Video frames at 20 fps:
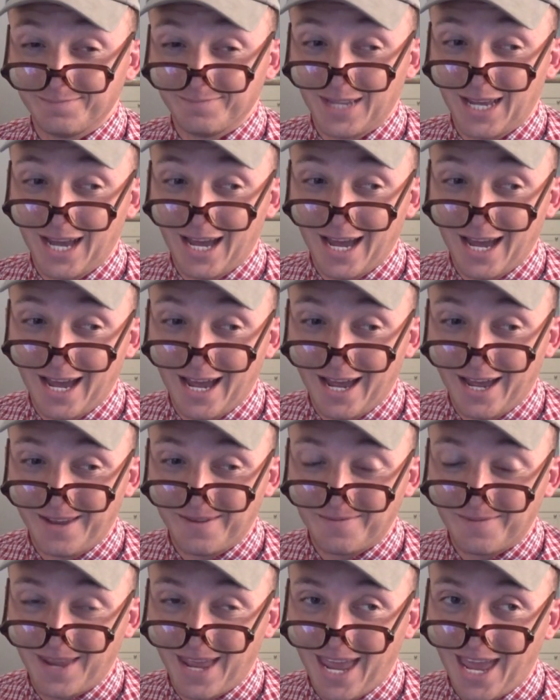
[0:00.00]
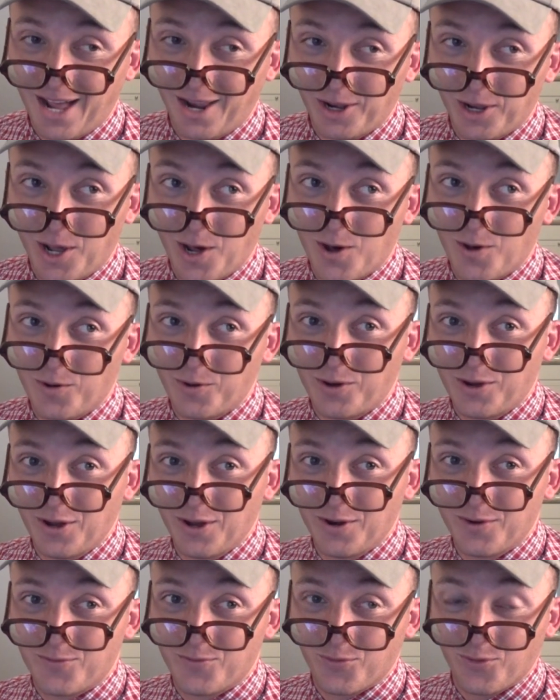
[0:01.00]
Uh, hello,
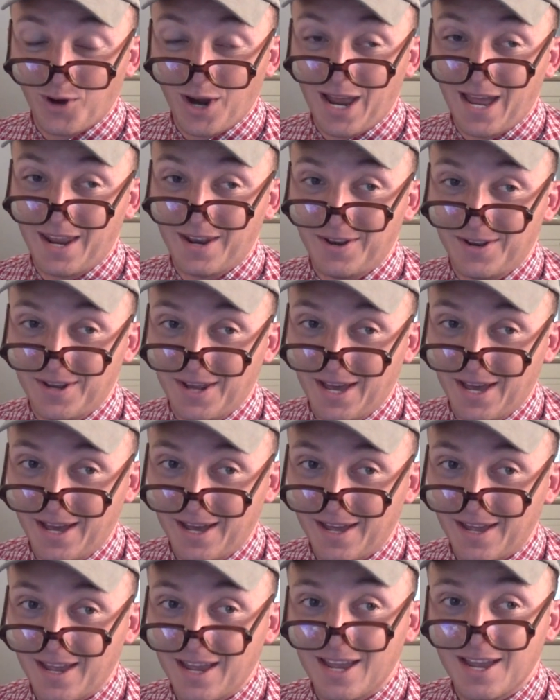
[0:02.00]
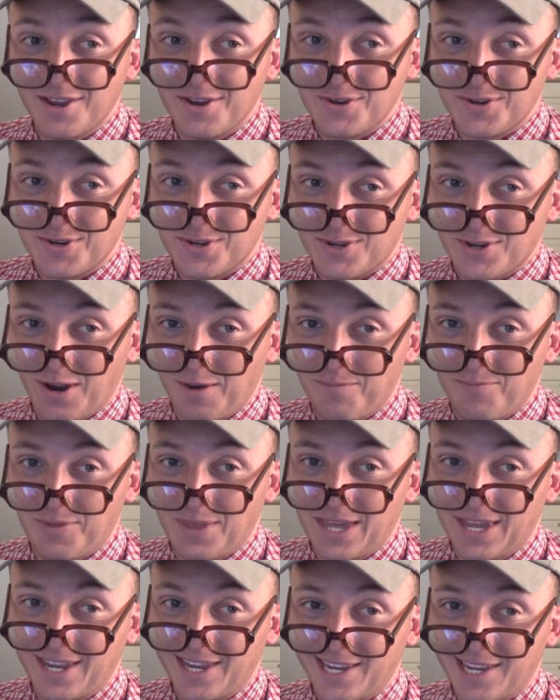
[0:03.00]
good friend. Uh,
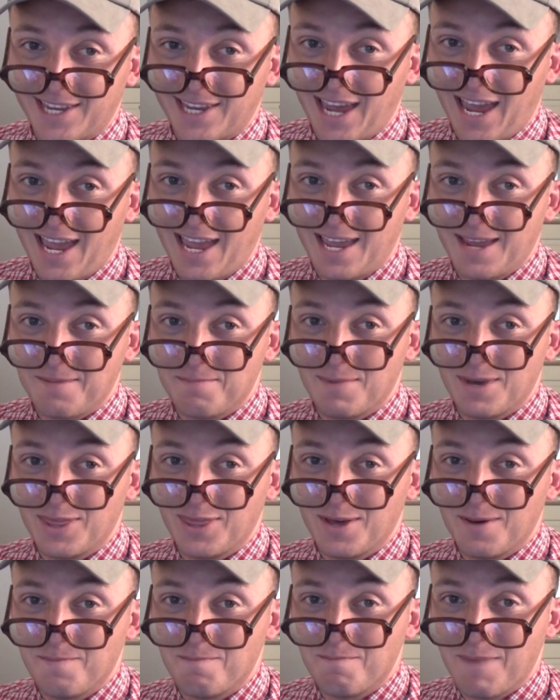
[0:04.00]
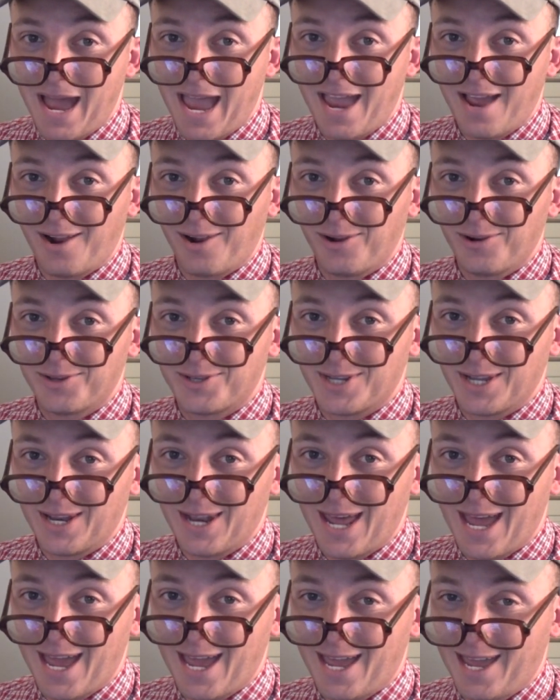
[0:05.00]
something came in the mail
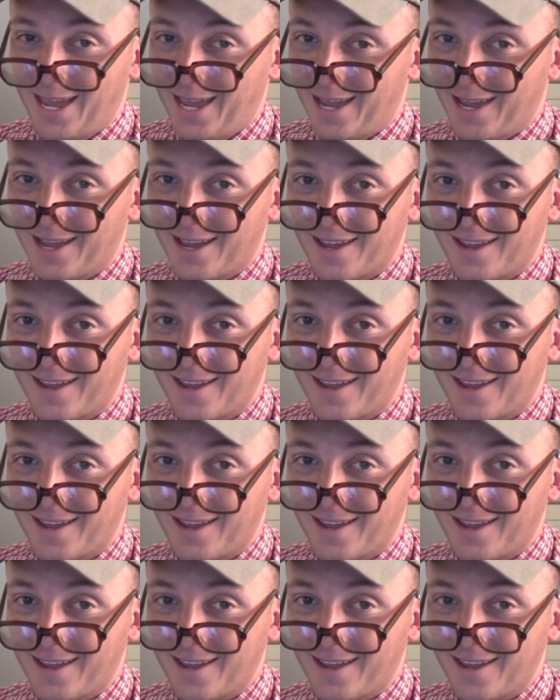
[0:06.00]
today.